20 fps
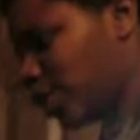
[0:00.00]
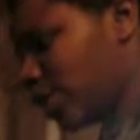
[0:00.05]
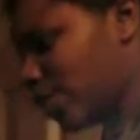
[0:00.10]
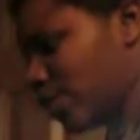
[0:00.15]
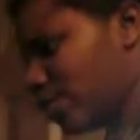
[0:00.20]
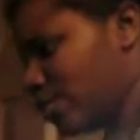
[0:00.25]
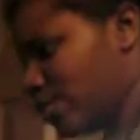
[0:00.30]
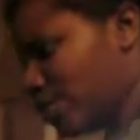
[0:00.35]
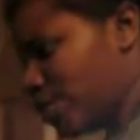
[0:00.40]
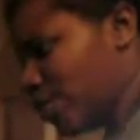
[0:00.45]
do
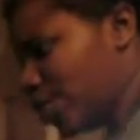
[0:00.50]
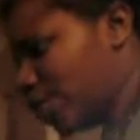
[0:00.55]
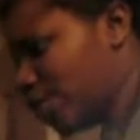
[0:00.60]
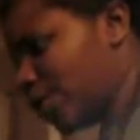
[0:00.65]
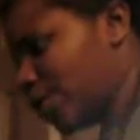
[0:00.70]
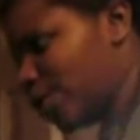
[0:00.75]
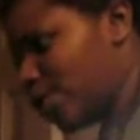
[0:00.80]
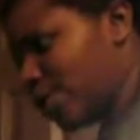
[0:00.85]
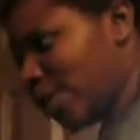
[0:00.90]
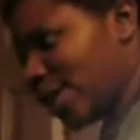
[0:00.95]
some
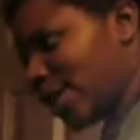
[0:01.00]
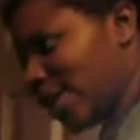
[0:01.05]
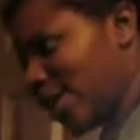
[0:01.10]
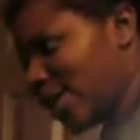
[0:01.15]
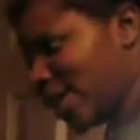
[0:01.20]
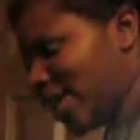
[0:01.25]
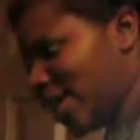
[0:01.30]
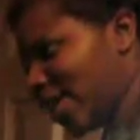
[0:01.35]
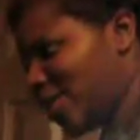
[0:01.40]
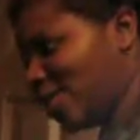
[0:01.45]
ginger, which
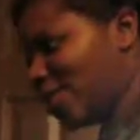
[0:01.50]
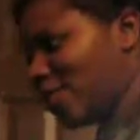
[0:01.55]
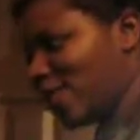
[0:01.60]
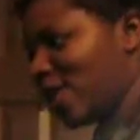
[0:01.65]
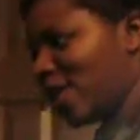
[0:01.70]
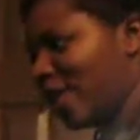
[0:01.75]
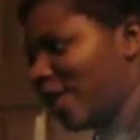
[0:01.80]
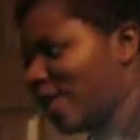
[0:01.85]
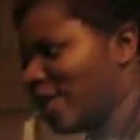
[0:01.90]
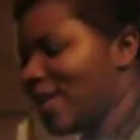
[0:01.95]
I can't
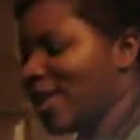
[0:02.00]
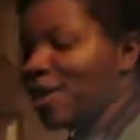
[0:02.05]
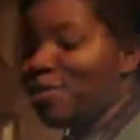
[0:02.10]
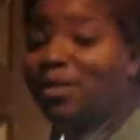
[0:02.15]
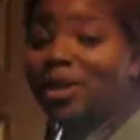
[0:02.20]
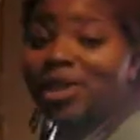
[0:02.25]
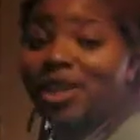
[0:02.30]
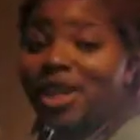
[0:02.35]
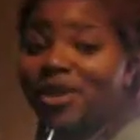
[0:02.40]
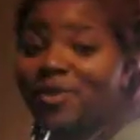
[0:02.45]
find.
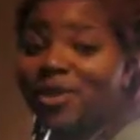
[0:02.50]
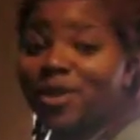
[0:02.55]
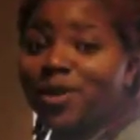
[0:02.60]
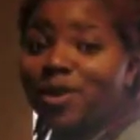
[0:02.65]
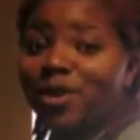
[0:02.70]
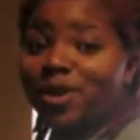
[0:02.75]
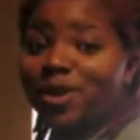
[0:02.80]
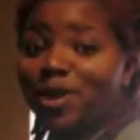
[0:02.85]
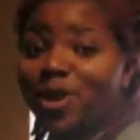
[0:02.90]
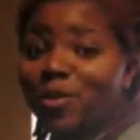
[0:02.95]
My chef is
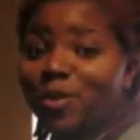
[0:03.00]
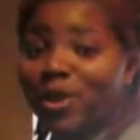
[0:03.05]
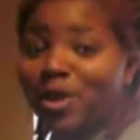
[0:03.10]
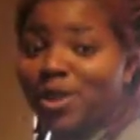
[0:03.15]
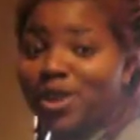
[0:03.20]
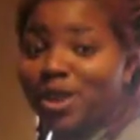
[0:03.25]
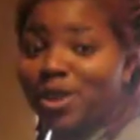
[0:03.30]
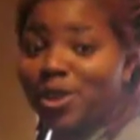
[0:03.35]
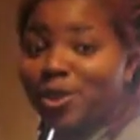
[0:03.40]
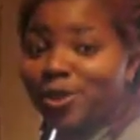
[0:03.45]
going to kill me because
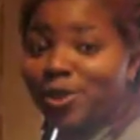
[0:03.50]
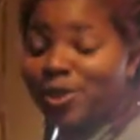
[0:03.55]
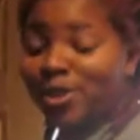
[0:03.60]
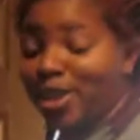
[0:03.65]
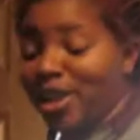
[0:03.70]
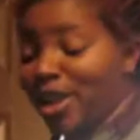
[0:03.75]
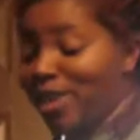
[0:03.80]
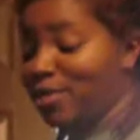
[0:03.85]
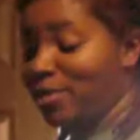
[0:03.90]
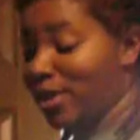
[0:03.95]
I usually
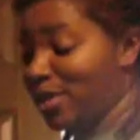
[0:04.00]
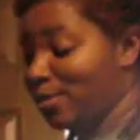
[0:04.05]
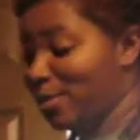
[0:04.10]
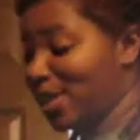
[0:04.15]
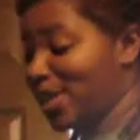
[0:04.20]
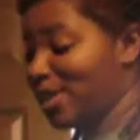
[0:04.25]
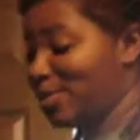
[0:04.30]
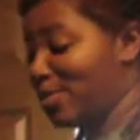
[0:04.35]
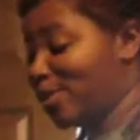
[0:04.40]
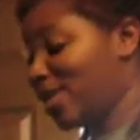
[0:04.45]
have my
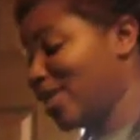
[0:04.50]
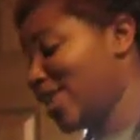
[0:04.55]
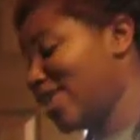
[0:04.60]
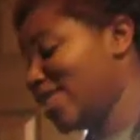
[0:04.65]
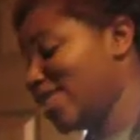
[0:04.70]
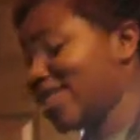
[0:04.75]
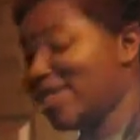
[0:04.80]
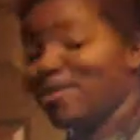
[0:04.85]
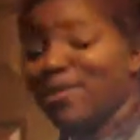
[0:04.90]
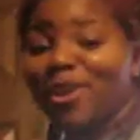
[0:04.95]
mise en
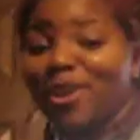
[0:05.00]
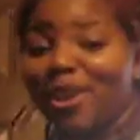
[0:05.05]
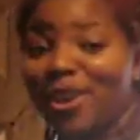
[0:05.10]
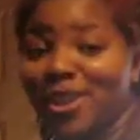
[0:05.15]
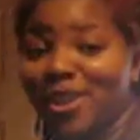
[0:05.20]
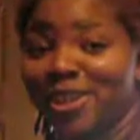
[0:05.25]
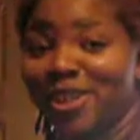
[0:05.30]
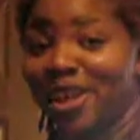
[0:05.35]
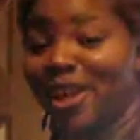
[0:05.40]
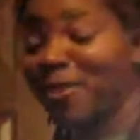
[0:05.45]
place. Sorry,
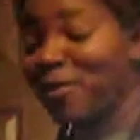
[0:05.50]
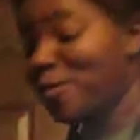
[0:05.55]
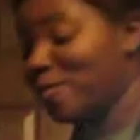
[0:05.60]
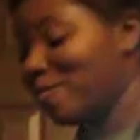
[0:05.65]
chef.